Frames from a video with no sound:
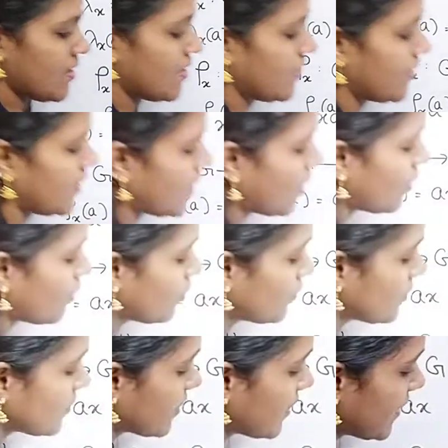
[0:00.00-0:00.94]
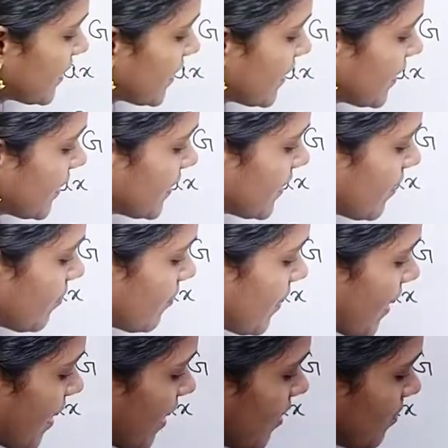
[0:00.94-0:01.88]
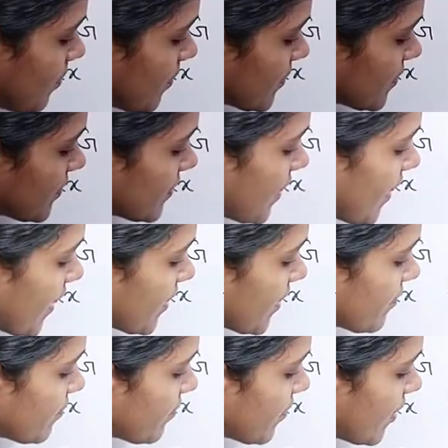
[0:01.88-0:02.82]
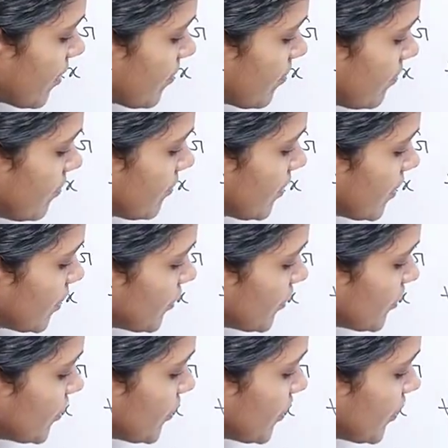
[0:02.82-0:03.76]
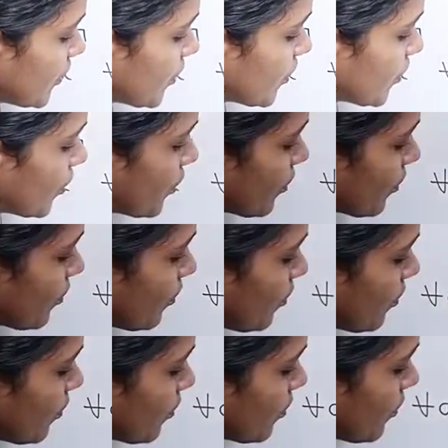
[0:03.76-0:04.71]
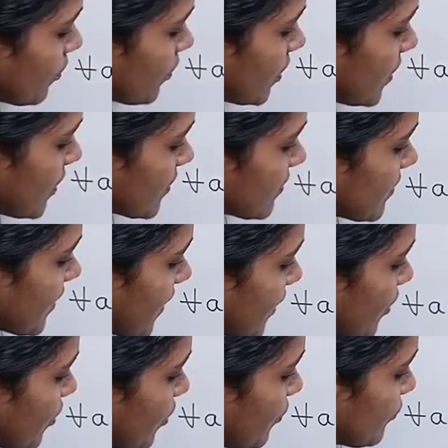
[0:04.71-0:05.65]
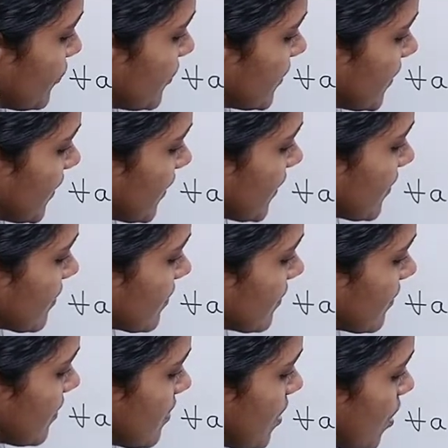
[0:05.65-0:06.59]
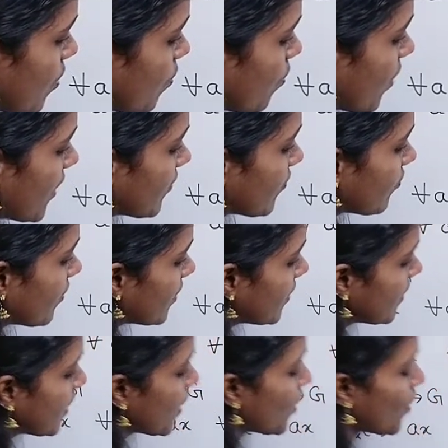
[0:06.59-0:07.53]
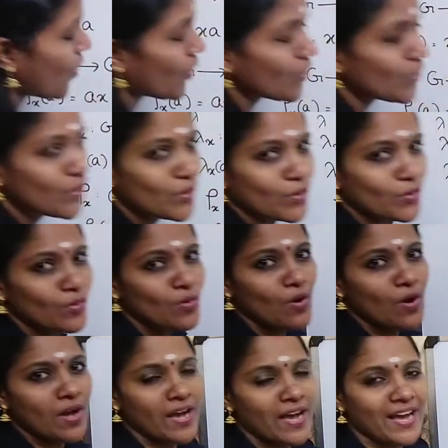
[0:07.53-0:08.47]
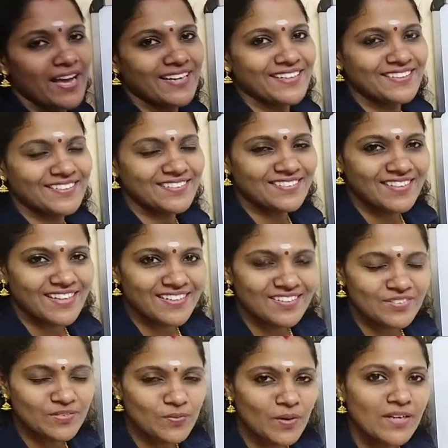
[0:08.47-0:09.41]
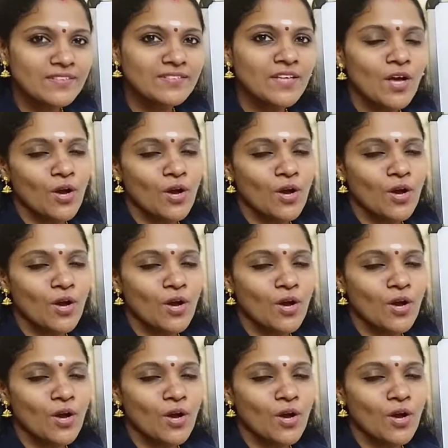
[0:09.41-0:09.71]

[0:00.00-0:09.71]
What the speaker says: Now, clearly the map psi from G to psi of G is 1, 1 on 2 and it satisfies